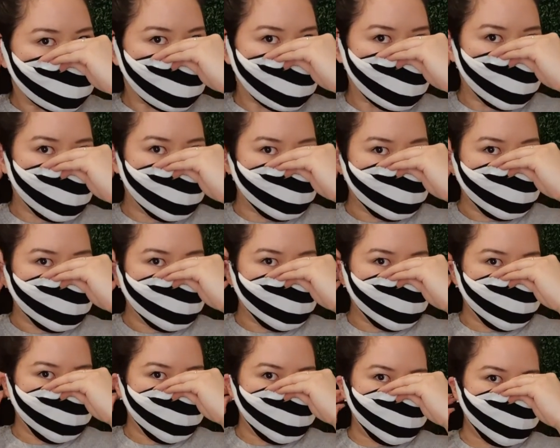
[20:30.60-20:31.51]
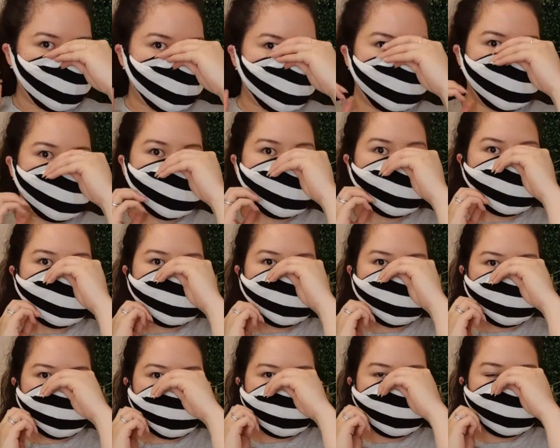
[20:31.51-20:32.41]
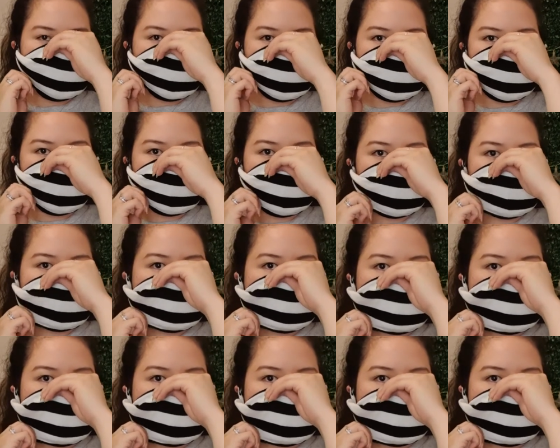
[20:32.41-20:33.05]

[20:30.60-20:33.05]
and put it to your ear, one